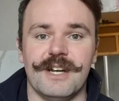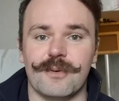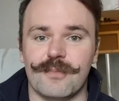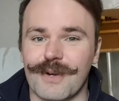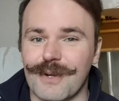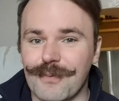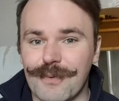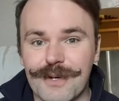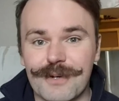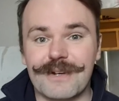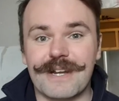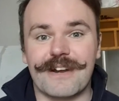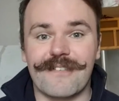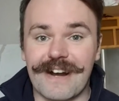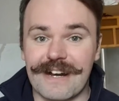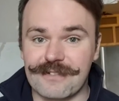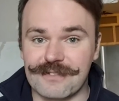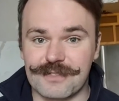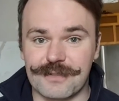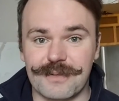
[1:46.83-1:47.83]
We will get
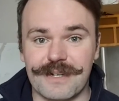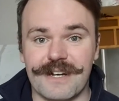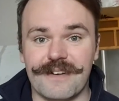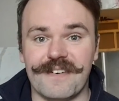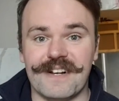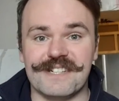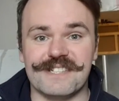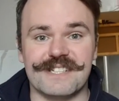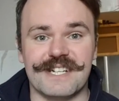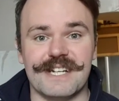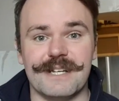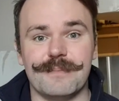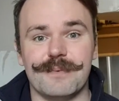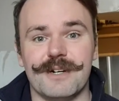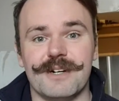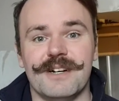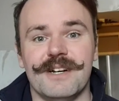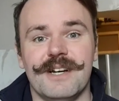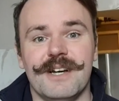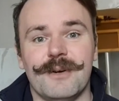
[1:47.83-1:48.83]
around to it eventually,
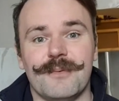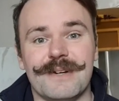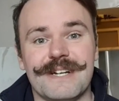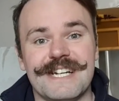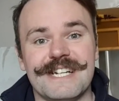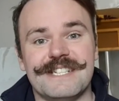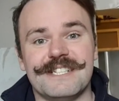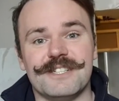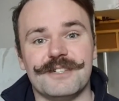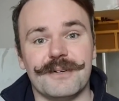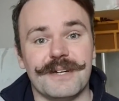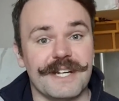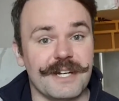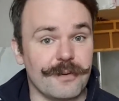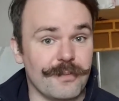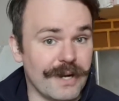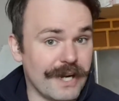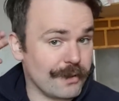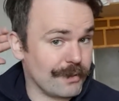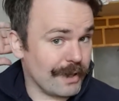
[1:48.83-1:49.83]
but we need to do it in a
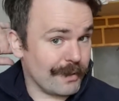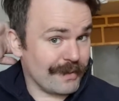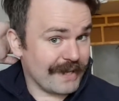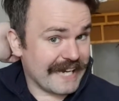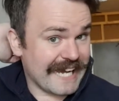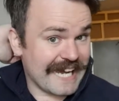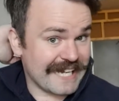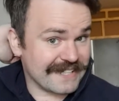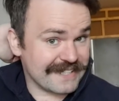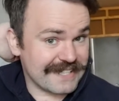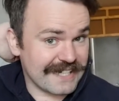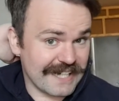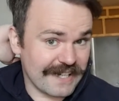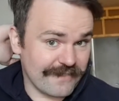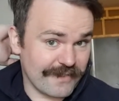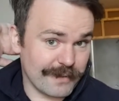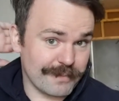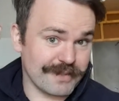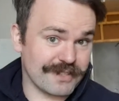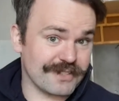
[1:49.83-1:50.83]
way where we can
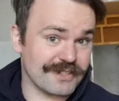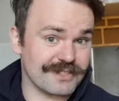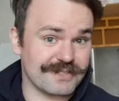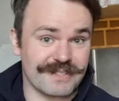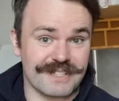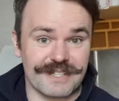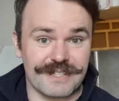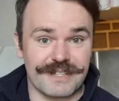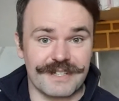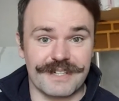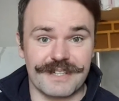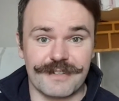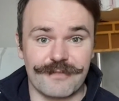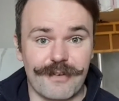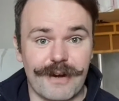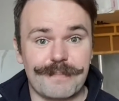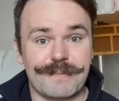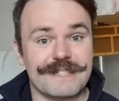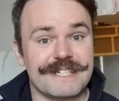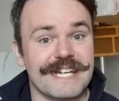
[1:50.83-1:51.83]
deliver, because the
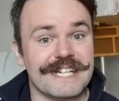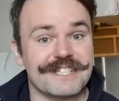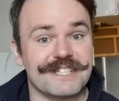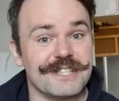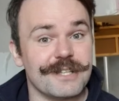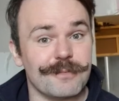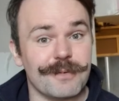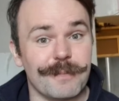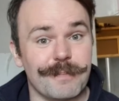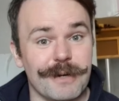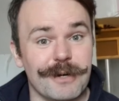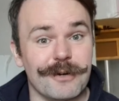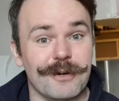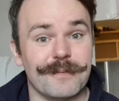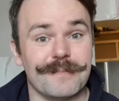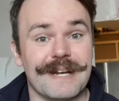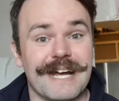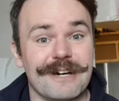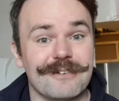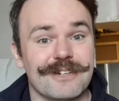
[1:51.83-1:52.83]
reputation that we built
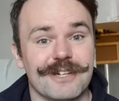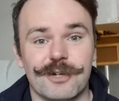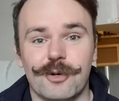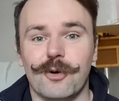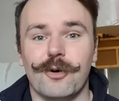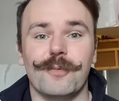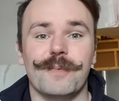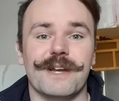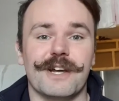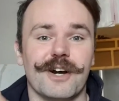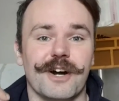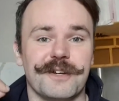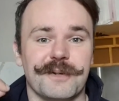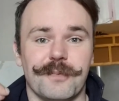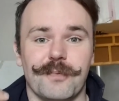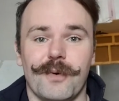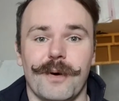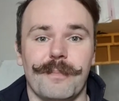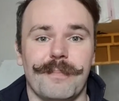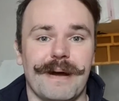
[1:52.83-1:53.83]
up now can all be got
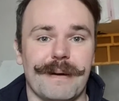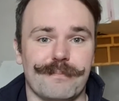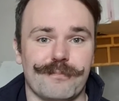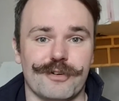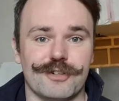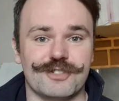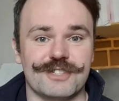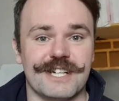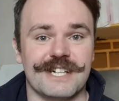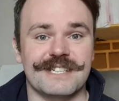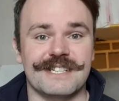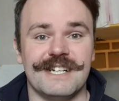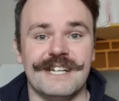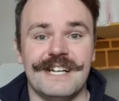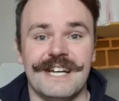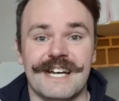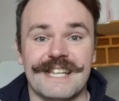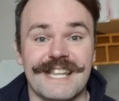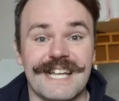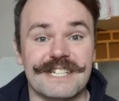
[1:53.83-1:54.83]
on one bad project,
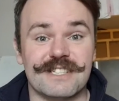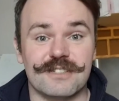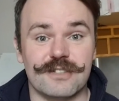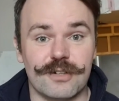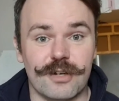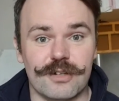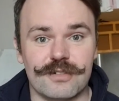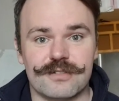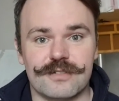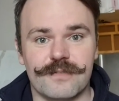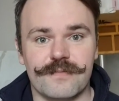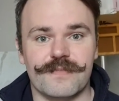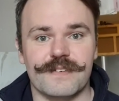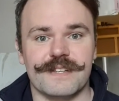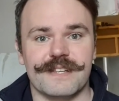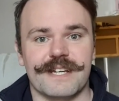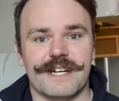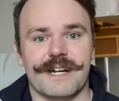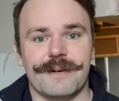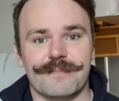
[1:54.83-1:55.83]
and that's not something
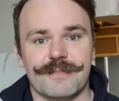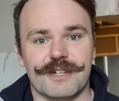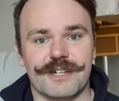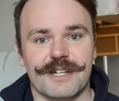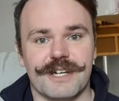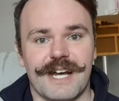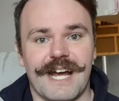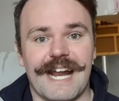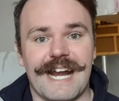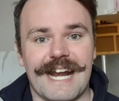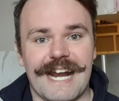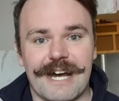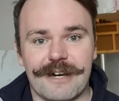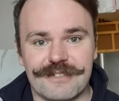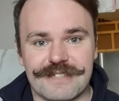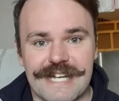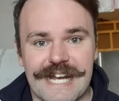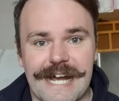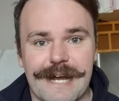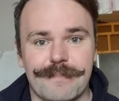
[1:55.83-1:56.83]
that I'm going to allow
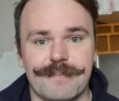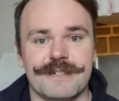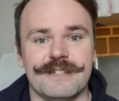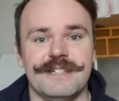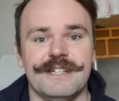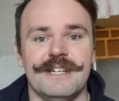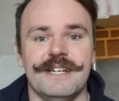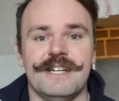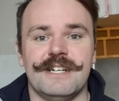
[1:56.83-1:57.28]
to happen.